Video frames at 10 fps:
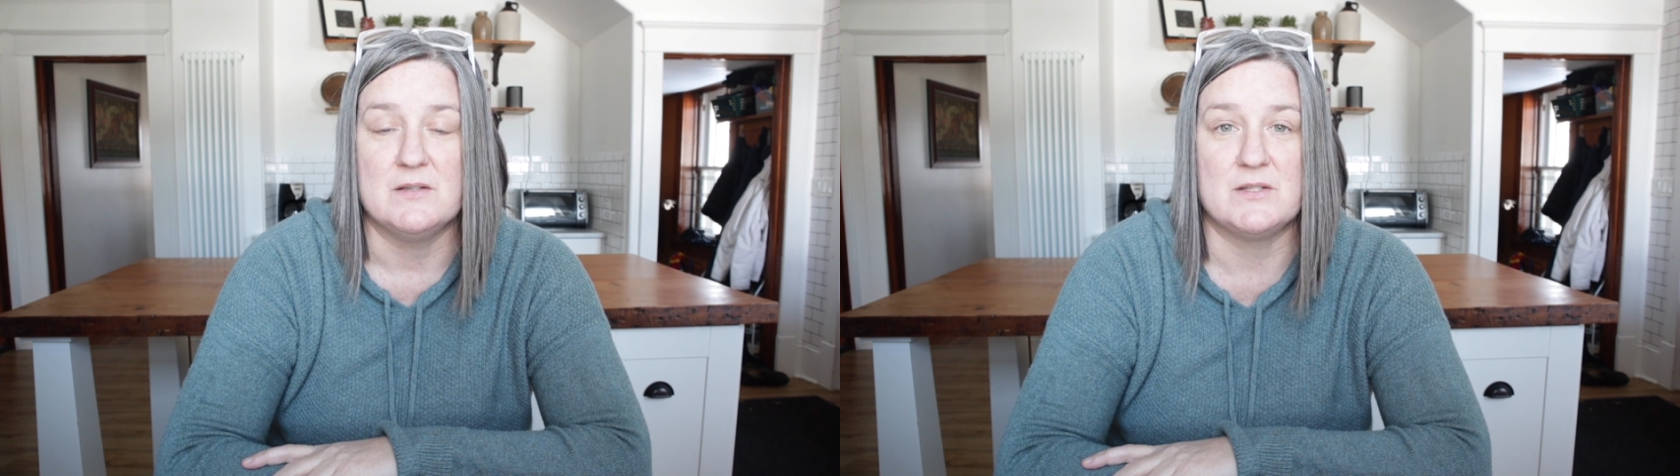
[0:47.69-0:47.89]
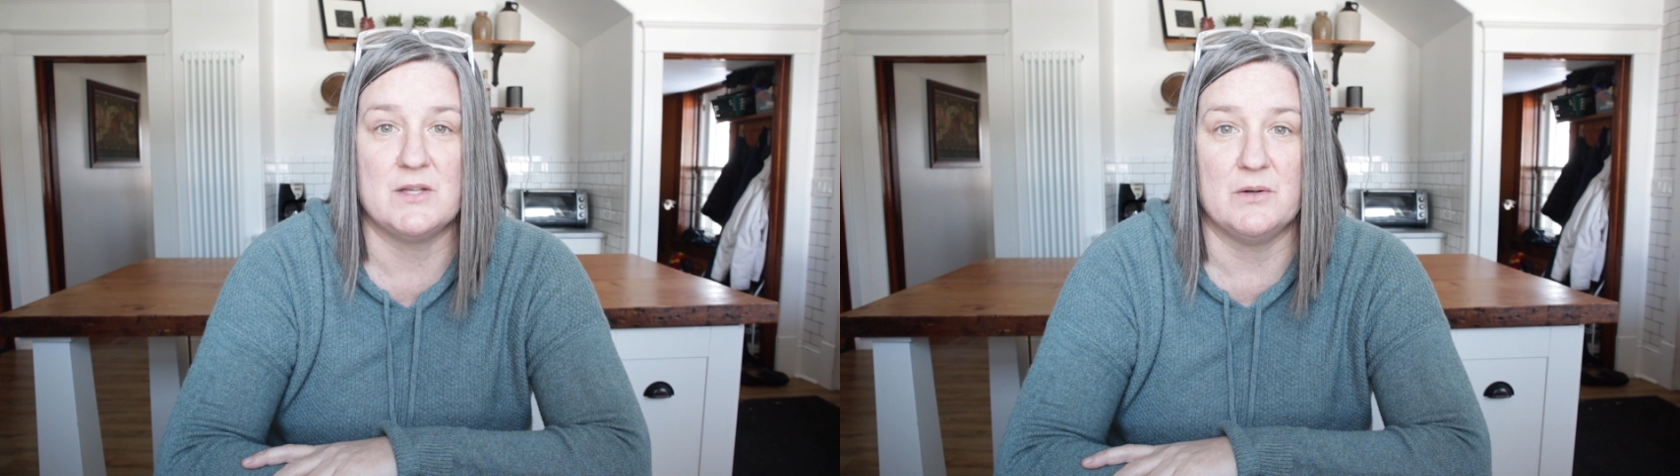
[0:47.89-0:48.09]

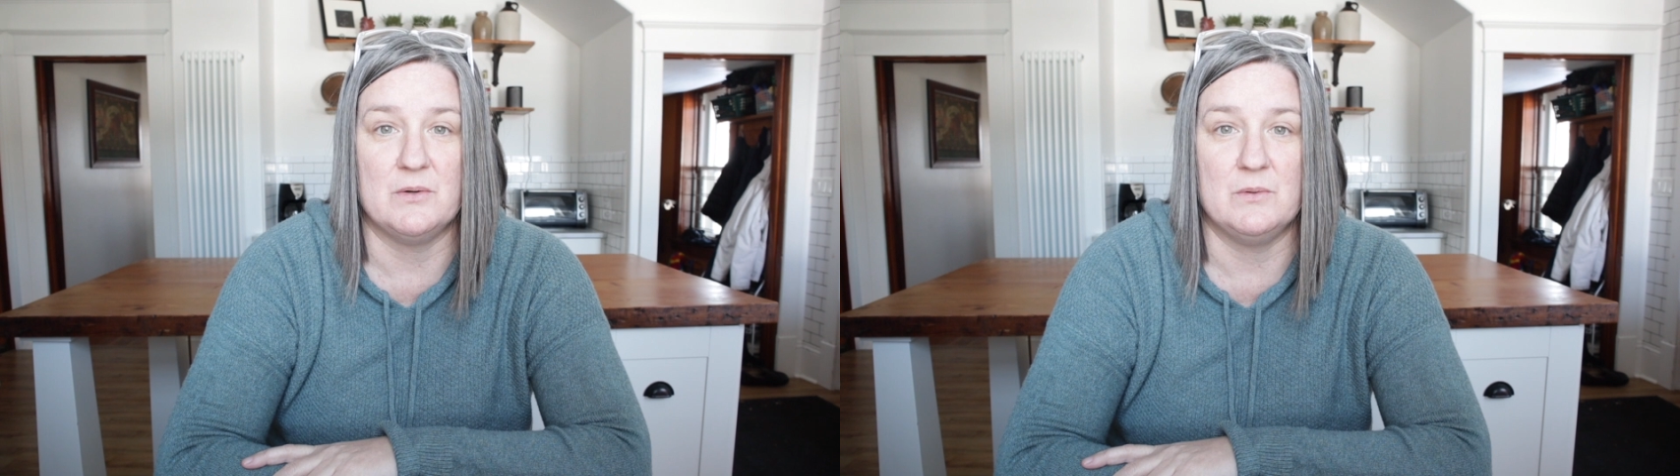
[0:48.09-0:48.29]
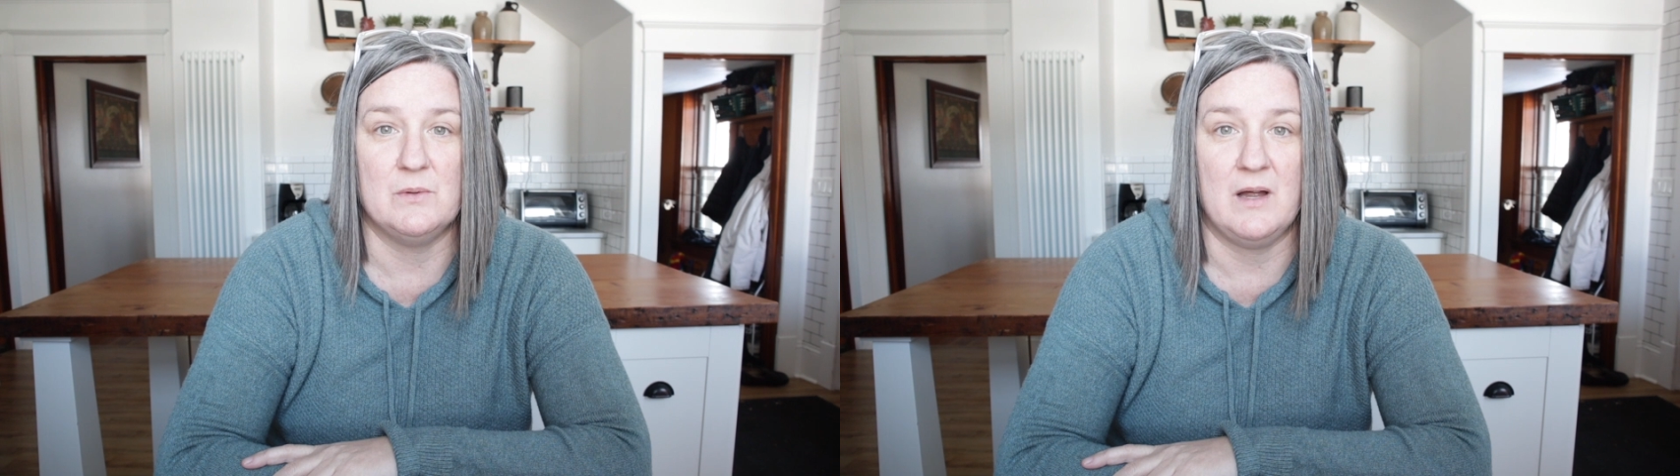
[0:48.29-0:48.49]

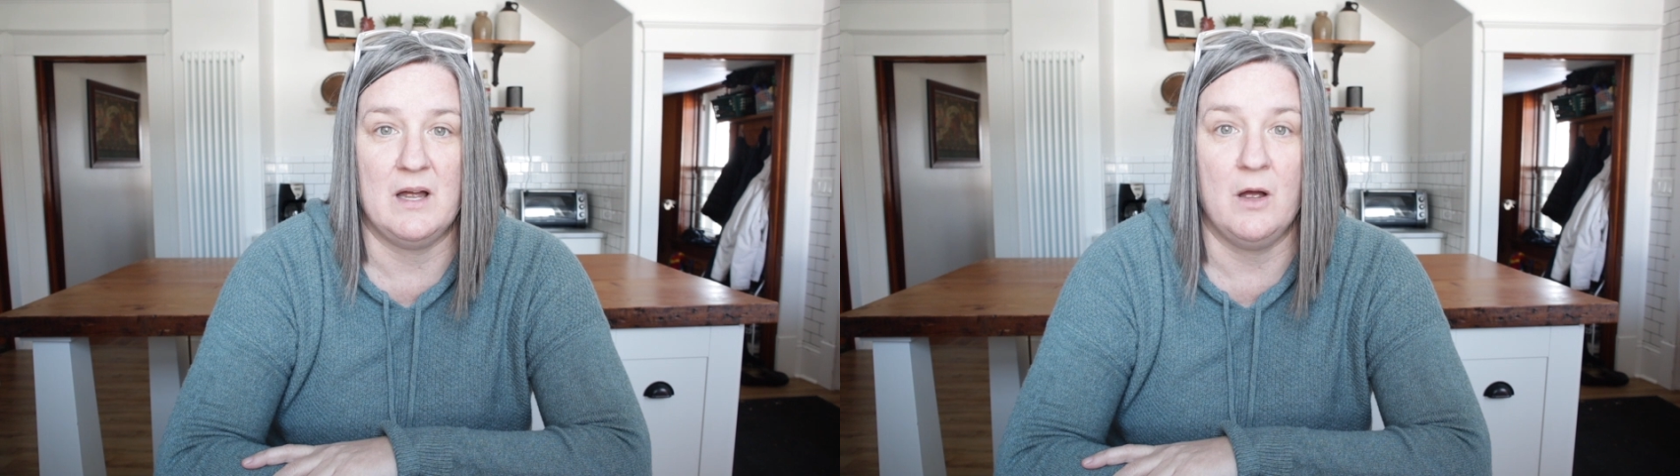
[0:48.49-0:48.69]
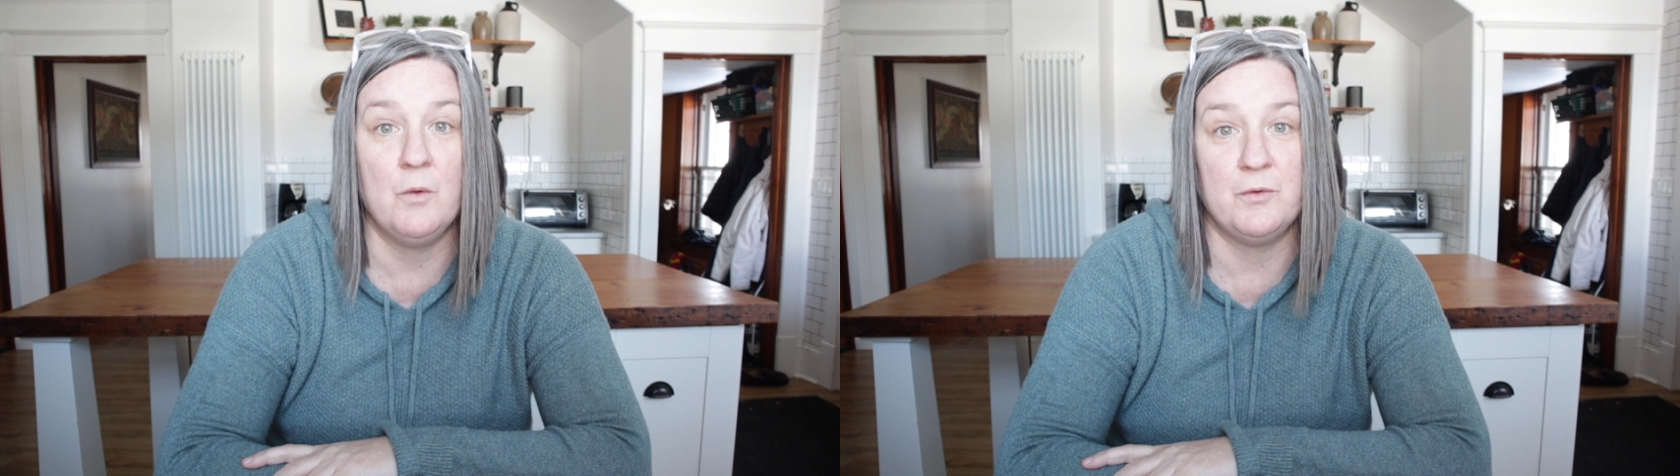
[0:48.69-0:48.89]
So
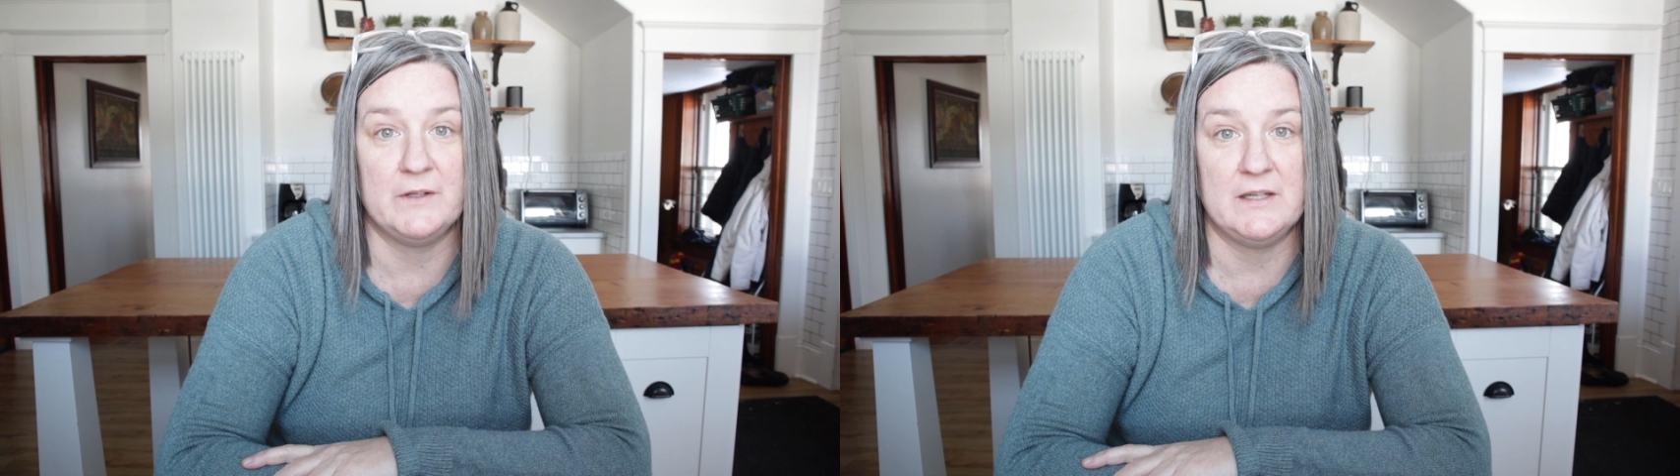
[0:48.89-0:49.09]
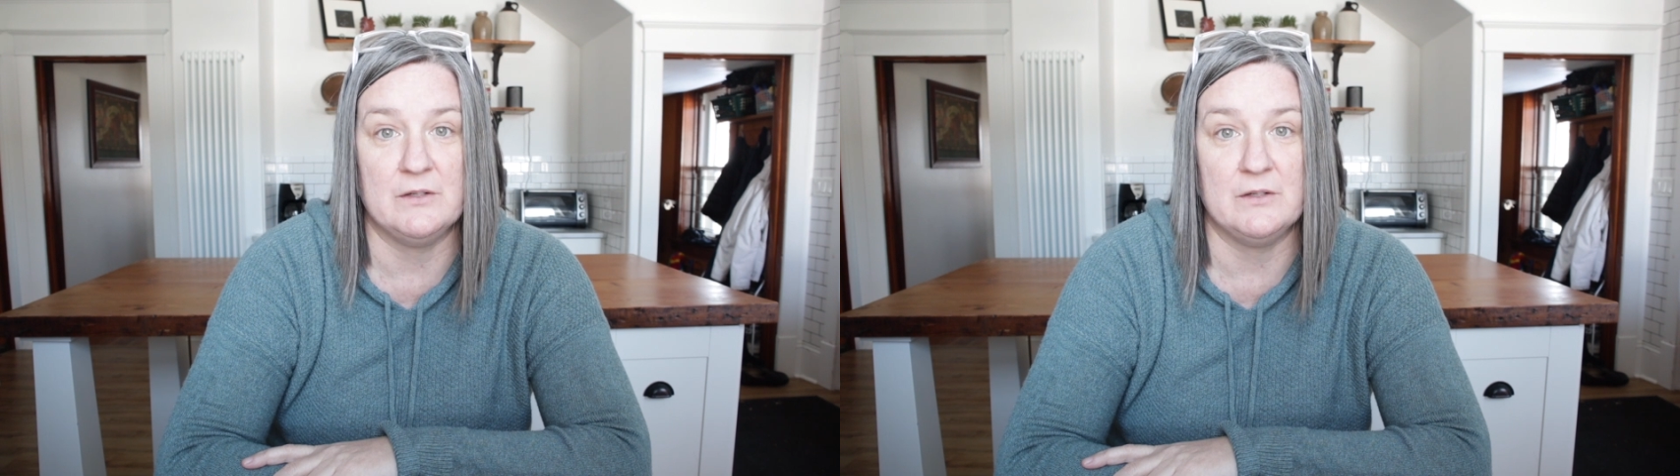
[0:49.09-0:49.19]
hopefully